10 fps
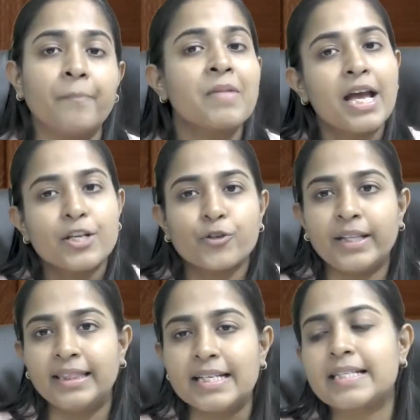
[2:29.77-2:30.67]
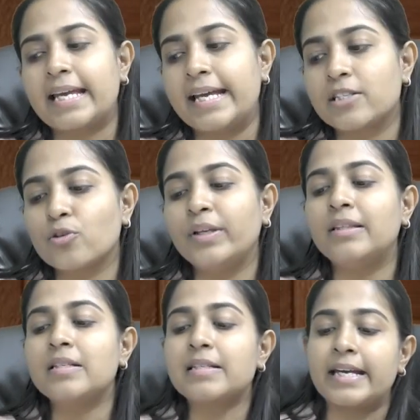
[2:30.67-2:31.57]
So in this
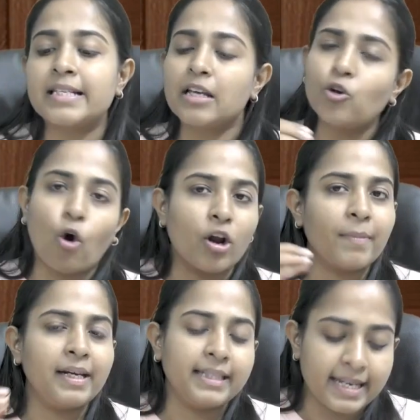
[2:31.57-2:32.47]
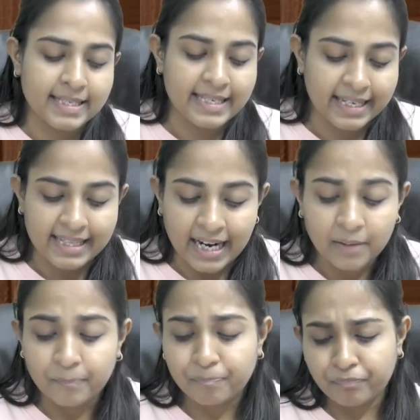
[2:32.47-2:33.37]
case, normally they say that
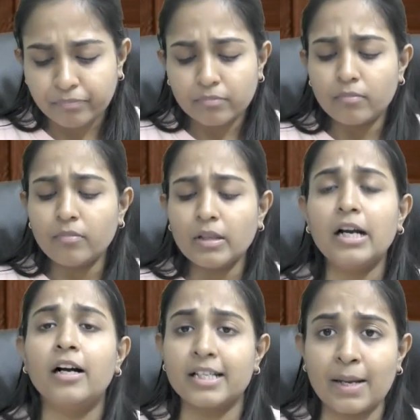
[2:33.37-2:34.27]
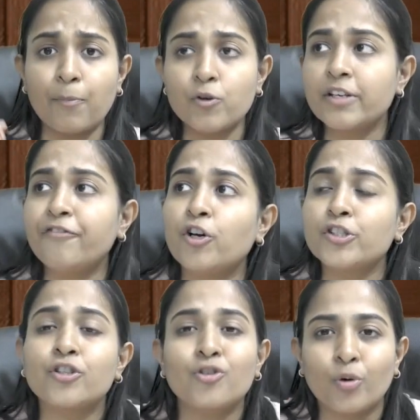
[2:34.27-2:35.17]
suppose if you are
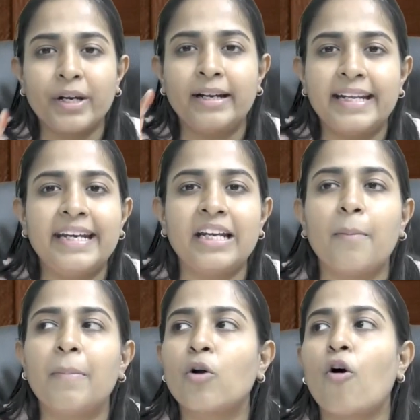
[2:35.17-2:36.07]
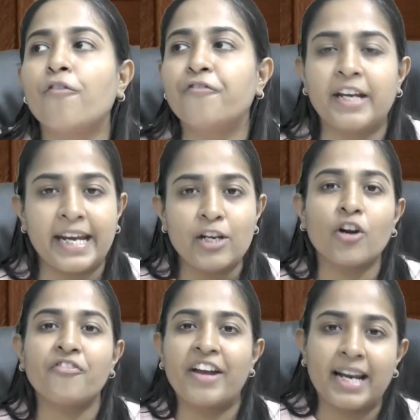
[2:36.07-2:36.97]
storing tea, rubber, coffee in your
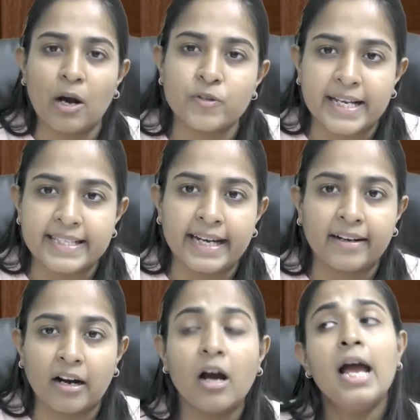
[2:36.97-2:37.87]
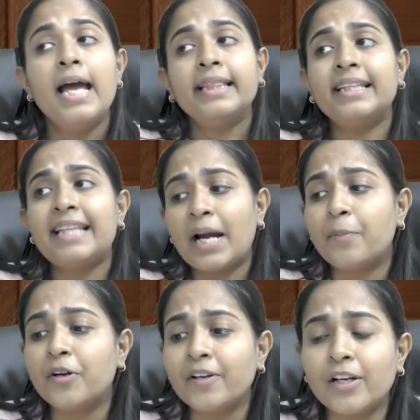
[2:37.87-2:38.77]
warehouse, etc., then that
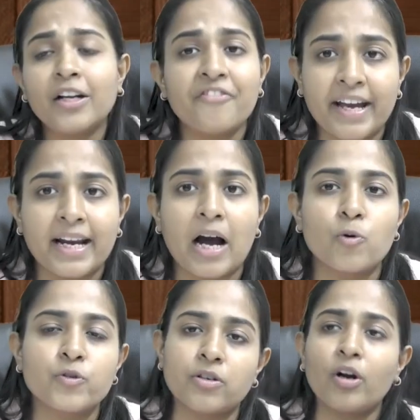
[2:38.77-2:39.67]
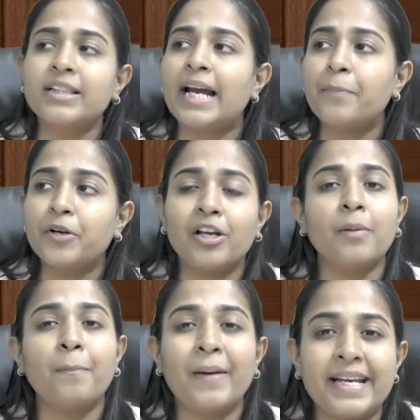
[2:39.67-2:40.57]
particular warehouse or that particular
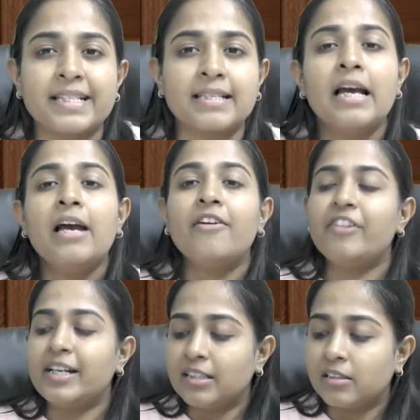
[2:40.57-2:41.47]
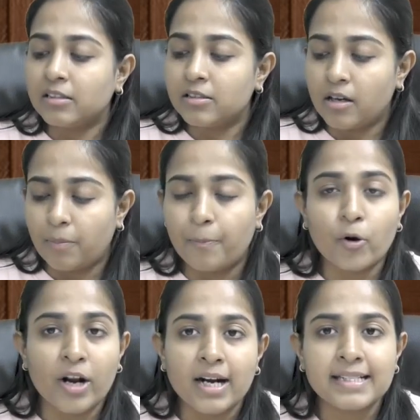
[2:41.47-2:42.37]
place where the
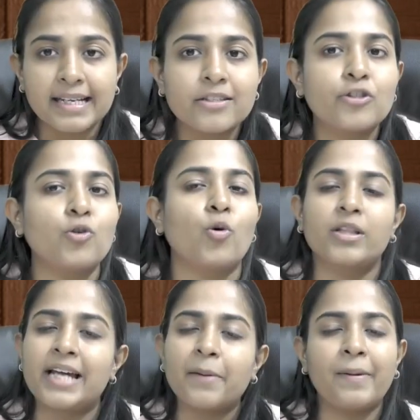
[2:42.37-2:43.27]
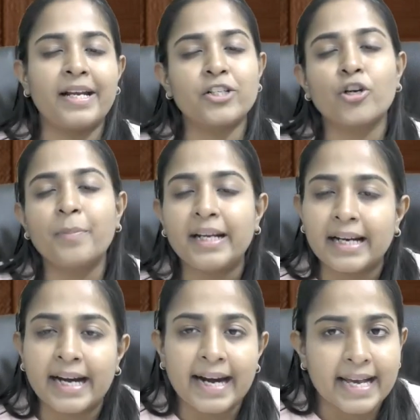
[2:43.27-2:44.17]
product is stored, that place should be declared
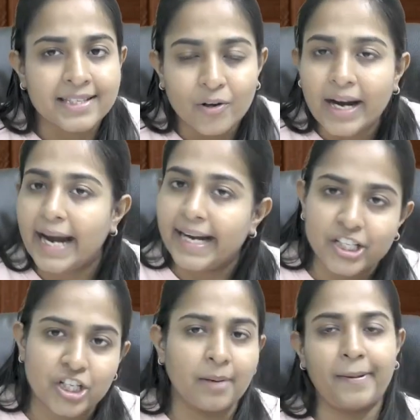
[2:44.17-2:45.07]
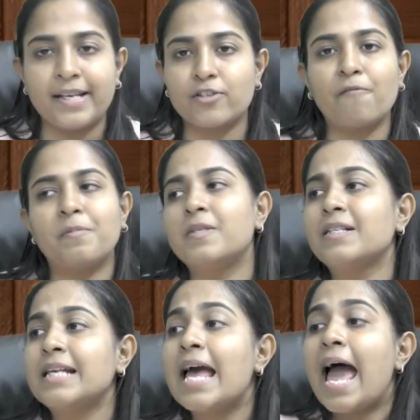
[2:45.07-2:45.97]
as your additional place of business,
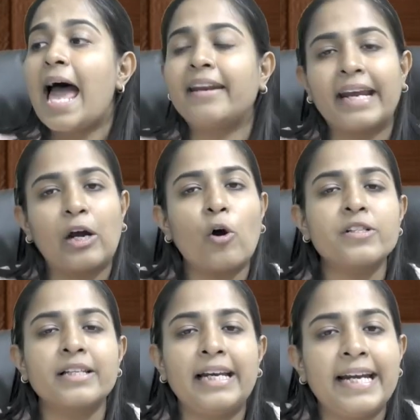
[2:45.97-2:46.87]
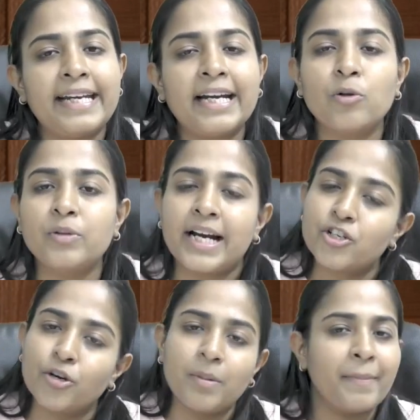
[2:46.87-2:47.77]
and records relating to that should be
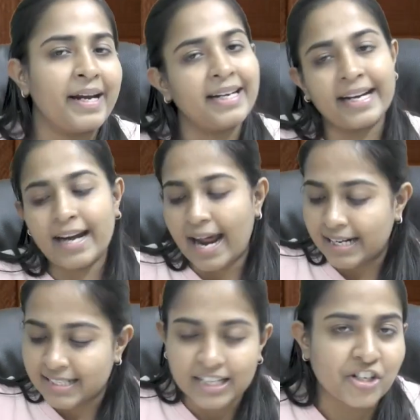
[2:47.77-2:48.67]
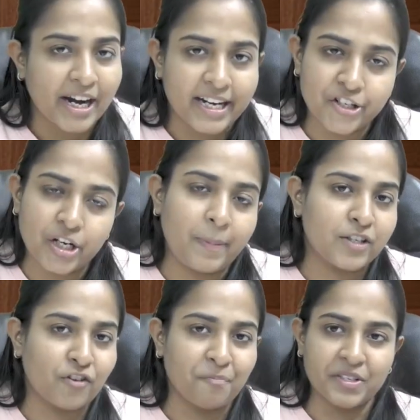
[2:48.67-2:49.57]
maintained at such additional place of
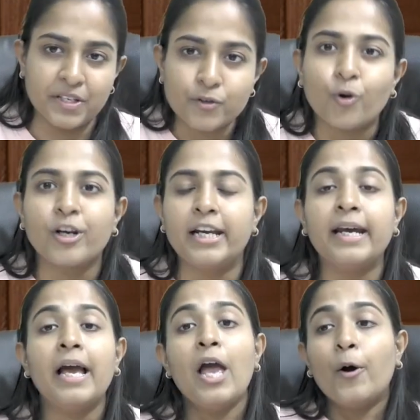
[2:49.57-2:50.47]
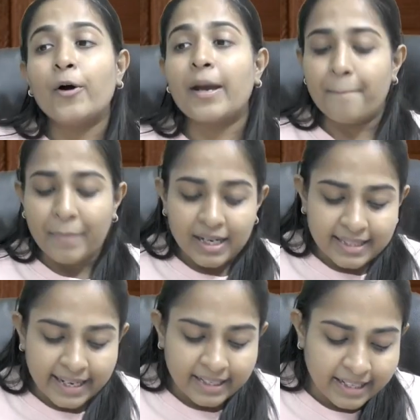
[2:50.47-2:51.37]
business only. Okay, but
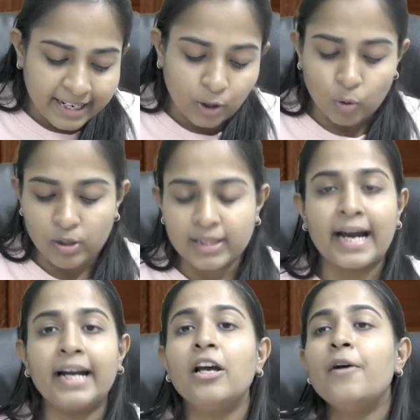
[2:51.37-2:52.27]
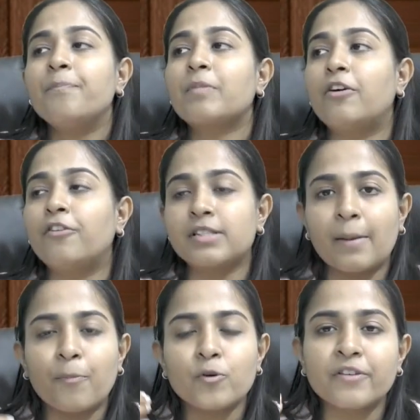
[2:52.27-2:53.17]
then they told that
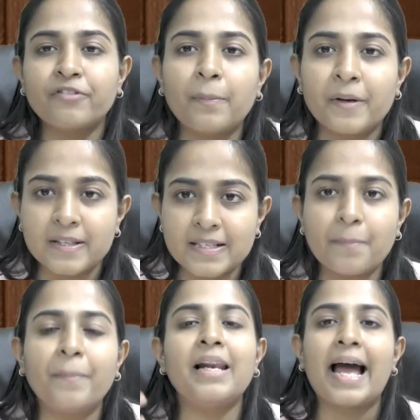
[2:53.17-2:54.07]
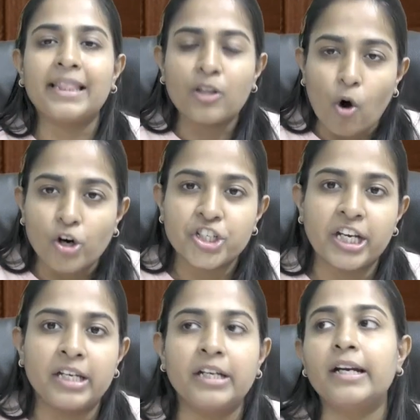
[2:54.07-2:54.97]
suppose if the principal and the
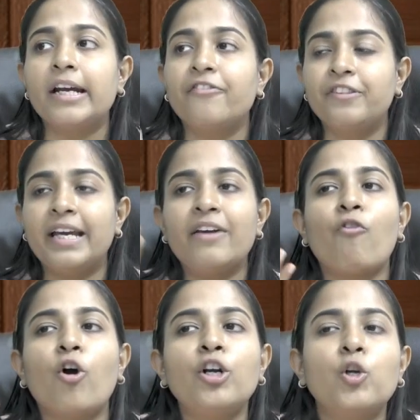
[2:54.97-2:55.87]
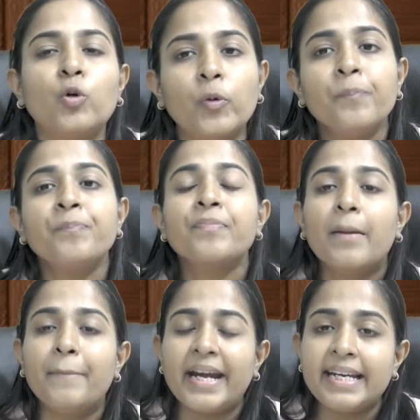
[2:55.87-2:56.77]
auctioneer, if they want to
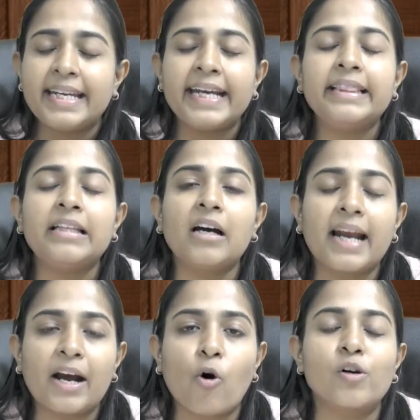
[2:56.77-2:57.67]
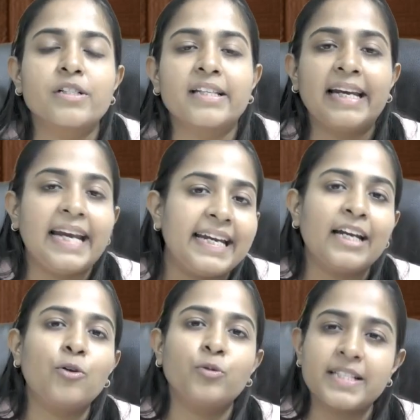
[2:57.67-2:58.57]
maintain the records relating to
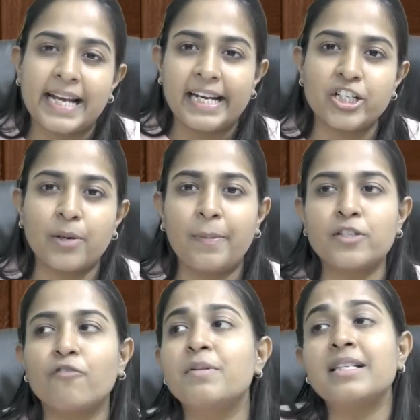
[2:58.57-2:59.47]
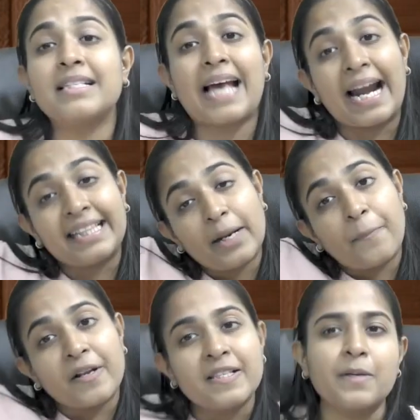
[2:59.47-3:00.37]
this additional place of business at their
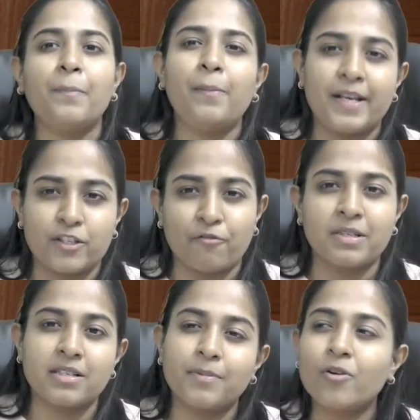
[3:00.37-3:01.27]
principal place of business, because